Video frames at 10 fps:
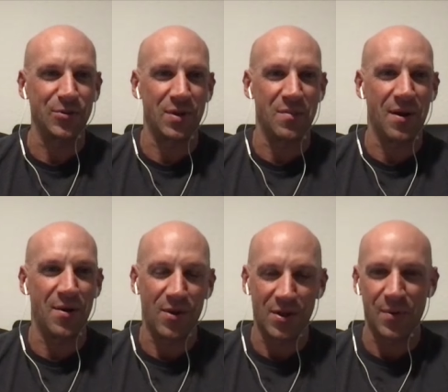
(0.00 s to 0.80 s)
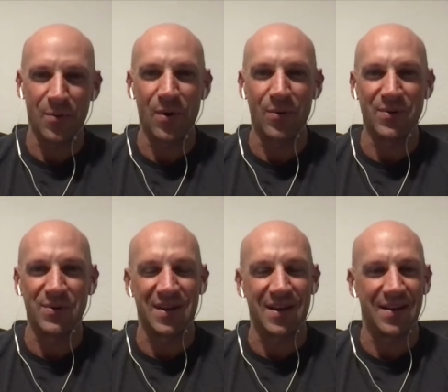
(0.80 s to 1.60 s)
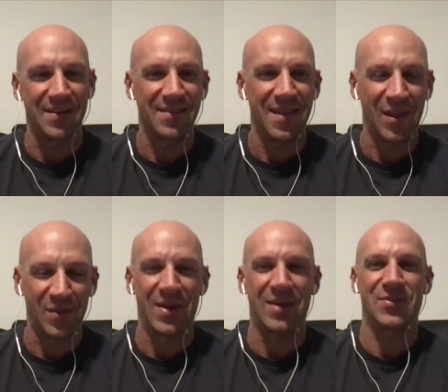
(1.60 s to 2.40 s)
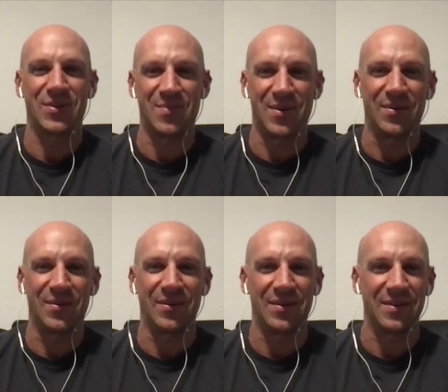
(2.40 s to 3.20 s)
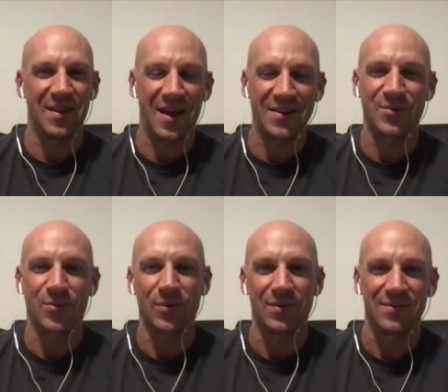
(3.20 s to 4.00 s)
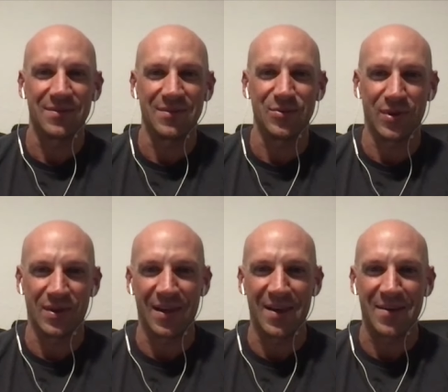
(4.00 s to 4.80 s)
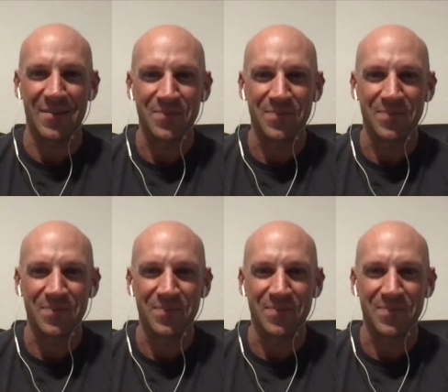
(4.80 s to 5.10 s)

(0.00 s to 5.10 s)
Julian Merryweather, but what was uh, elementary, middle, and, and high school Julian like?